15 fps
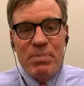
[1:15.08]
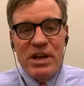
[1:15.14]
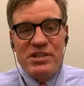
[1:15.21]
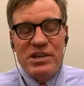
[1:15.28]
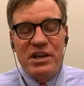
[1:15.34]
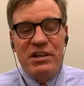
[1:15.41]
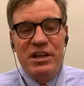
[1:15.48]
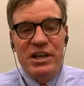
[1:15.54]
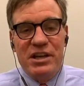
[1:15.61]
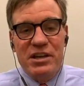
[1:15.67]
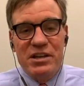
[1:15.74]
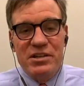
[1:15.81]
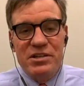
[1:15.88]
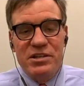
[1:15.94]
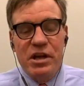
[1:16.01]

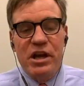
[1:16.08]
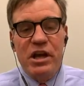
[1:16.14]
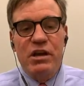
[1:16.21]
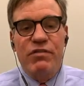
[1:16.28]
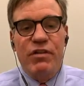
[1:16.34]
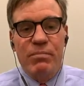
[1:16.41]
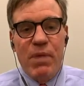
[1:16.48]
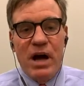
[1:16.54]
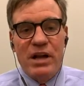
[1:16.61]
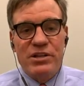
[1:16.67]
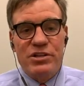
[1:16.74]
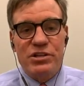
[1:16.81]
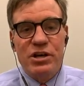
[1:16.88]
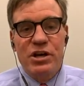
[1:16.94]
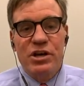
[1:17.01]
basically sitting for
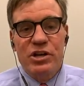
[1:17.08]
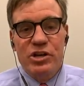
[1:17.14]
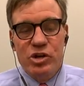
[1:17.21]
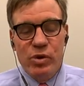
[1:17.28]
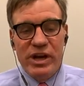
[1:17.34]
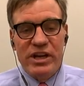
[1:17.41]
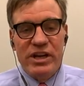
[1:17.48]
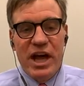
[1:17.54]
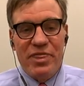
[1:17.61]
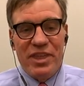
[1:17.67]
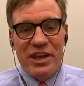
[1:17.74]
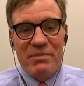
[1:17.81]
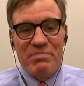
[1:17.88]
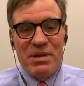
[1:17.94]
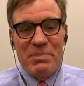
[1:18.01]
months doing nothing.